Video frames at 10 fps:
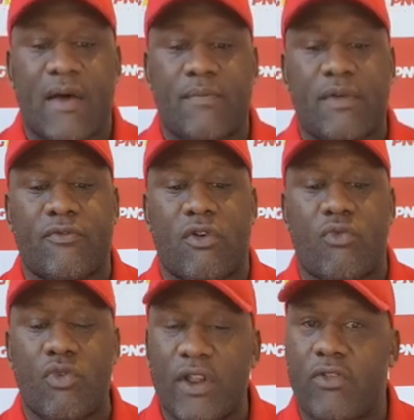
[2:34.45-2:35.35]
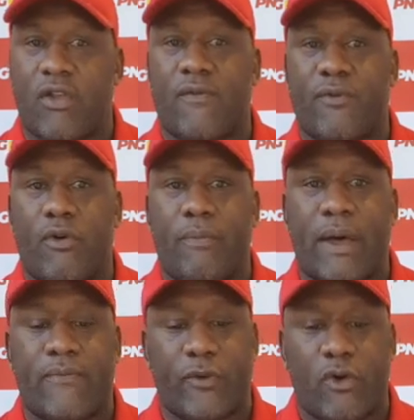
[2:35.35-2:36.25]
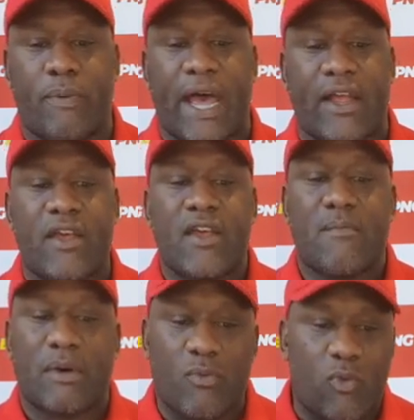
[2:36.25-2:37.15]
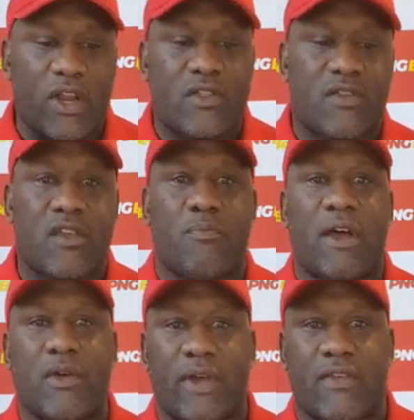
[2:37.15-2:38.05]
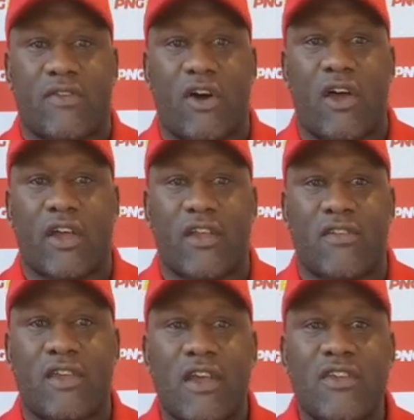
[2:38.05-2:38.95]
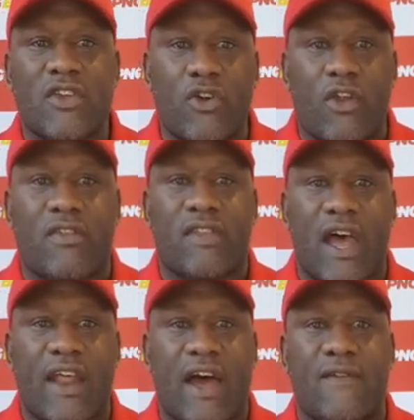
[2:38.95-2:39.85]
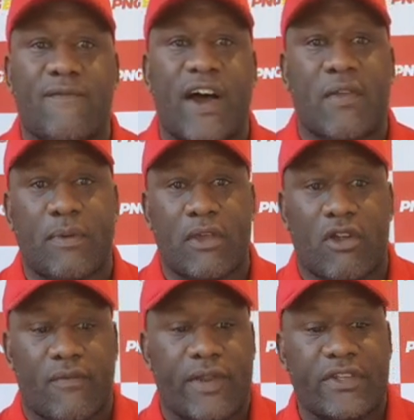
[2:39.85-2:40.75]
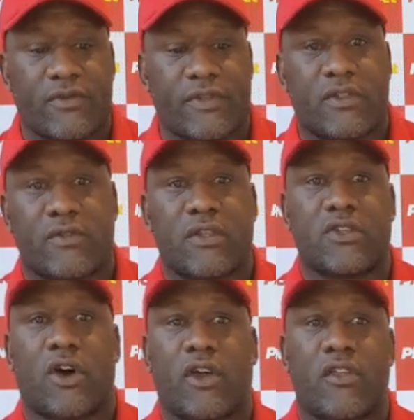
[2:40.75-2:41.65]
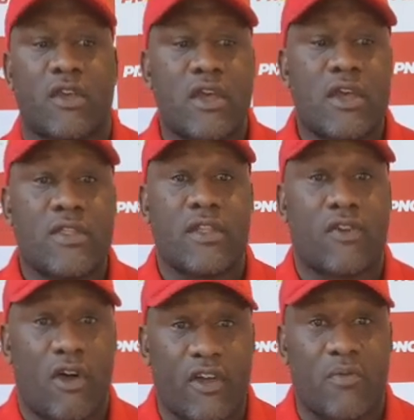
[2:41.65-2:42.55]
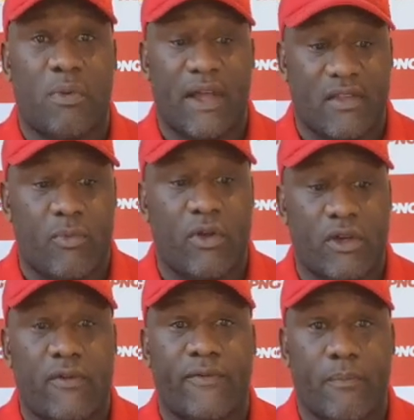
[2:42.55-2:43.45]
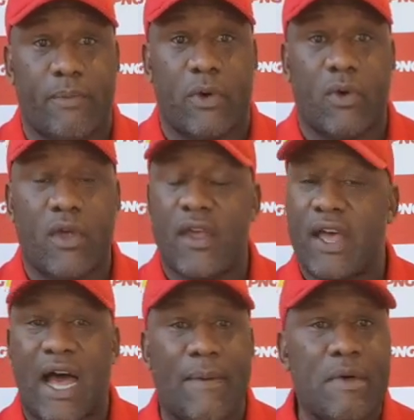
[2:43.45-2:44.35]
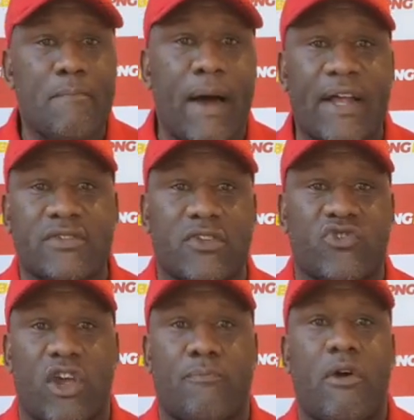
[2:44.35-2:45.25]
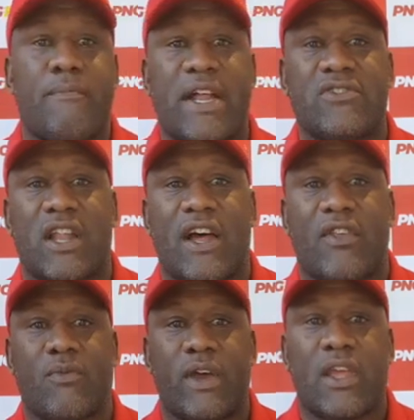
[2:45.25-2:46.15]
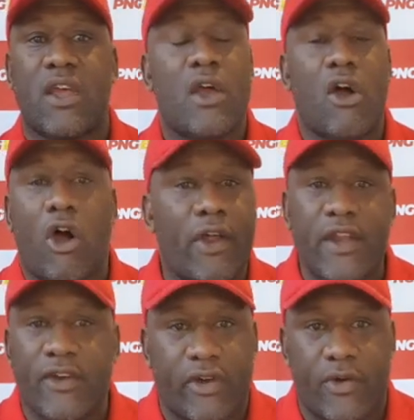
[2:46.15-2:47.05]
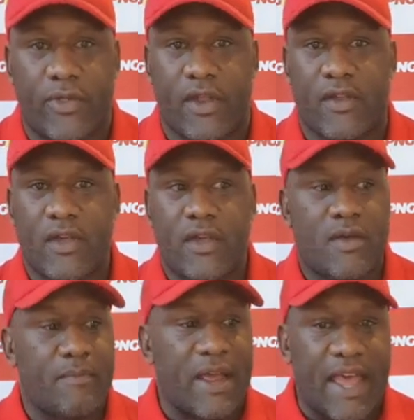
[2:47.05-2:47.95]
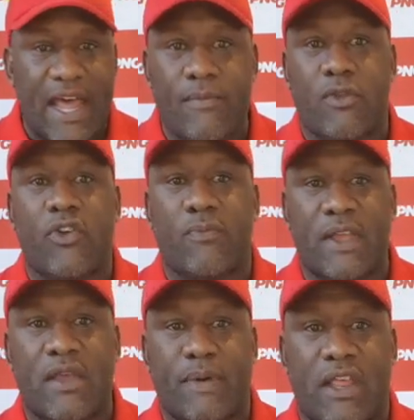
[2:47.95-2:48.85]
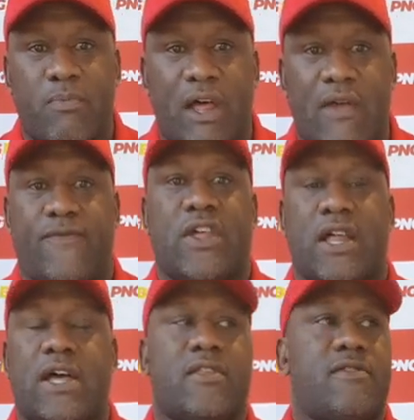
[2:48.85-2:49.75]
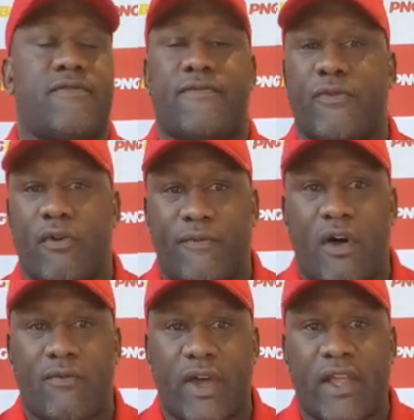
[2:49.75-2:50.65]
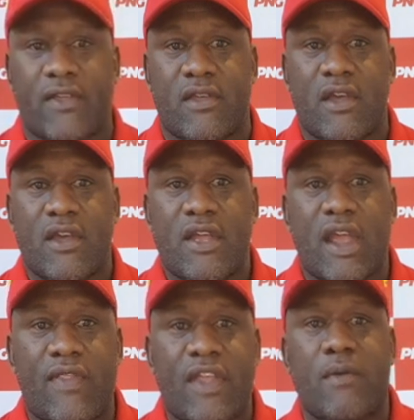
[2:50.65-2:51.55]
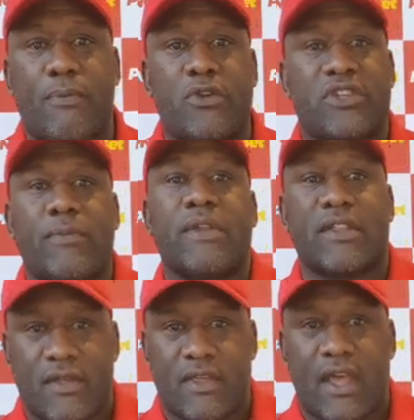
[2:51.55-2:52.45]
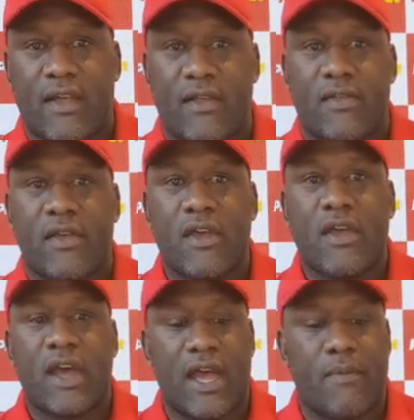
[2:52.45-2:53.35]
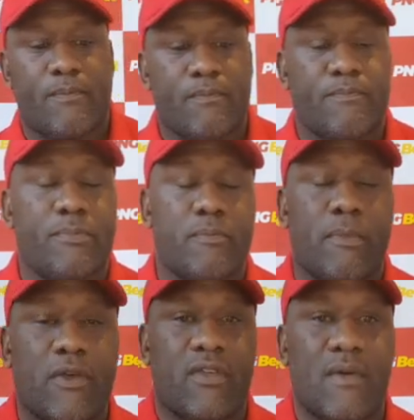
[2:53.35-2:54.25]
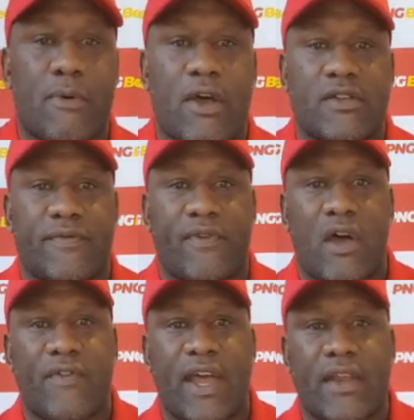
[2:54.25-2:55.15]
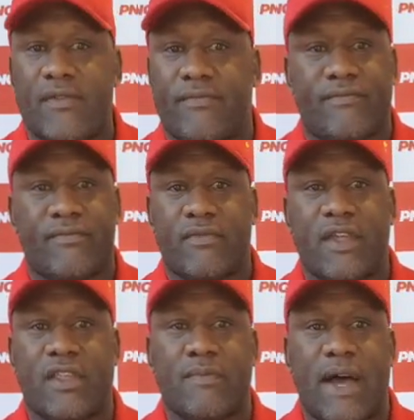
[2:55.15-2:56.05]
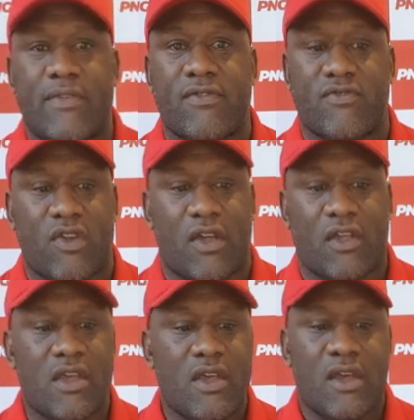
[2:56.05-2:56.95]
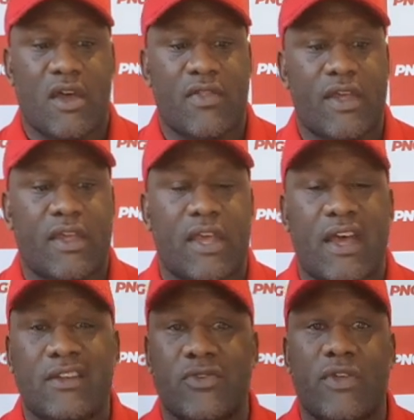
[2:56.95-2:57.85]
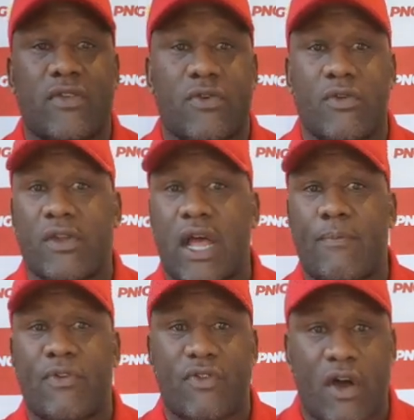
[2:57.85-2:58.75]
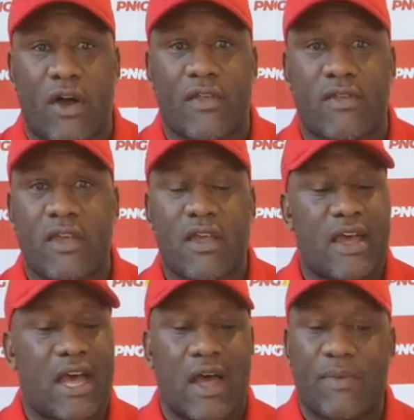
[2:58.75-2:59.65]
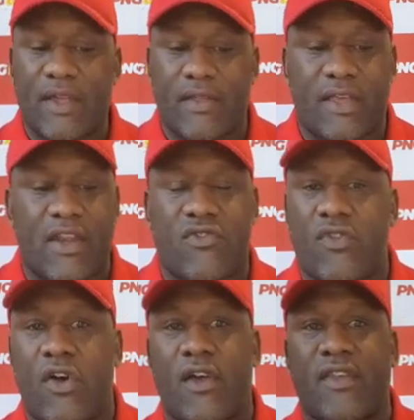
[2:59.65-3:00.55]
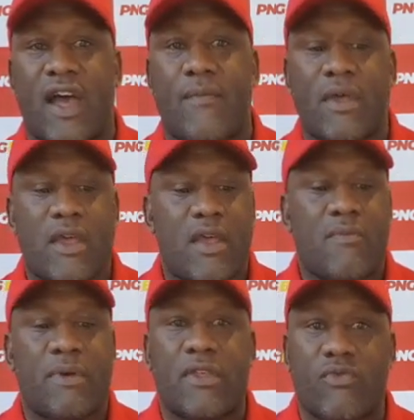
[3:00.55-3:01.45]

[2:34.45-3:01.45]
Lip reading: They've got a really solid forward pack. But once you play the West Tigers, you've got to start hard and fast, but you've got to finish off the Tigers. The Tigers are playing some really good football. Master stroke by Madge last week. I didn't agree with it. Mate, Adam Dewey's been your best player for the last 4 or 5 weeks, and then you push him into the centres. Put Moses Mbye to 5'8". It's a master stroke. I think Dewey scored a couple of tries. He's setting tries up. But there's a